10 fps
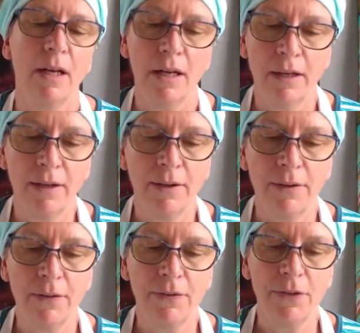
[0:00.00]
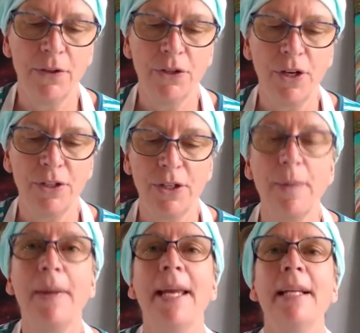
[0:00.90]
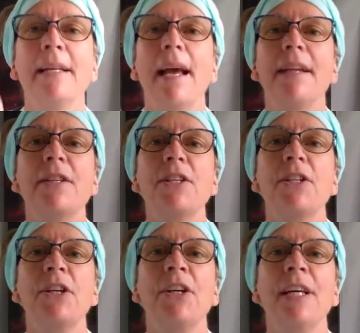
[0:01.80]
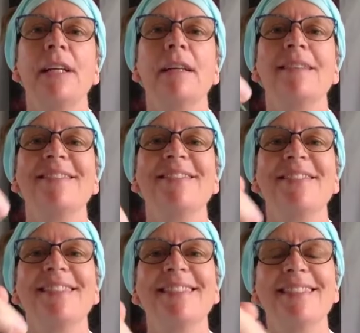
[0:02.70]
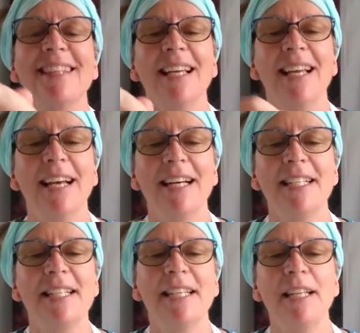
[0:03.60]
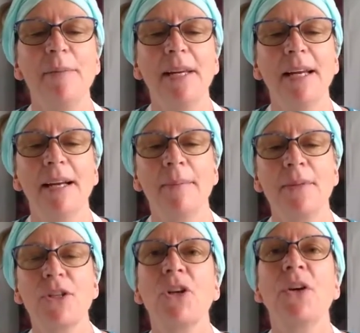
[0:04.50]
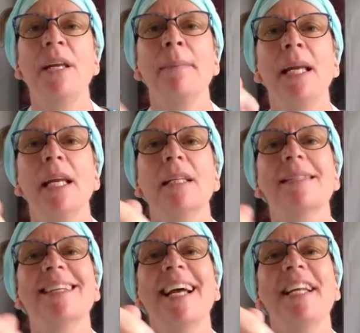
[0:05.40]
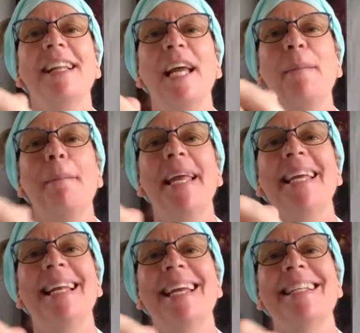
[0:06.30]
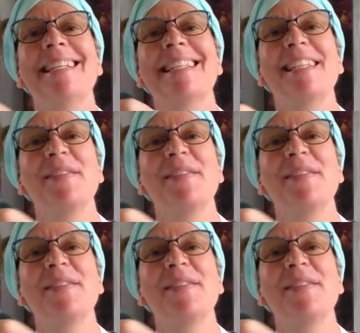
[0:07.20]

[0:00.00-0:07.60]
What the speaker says: of the Floetrol to the paint and stir it until it becomes creamy, kind of like mayonnaise.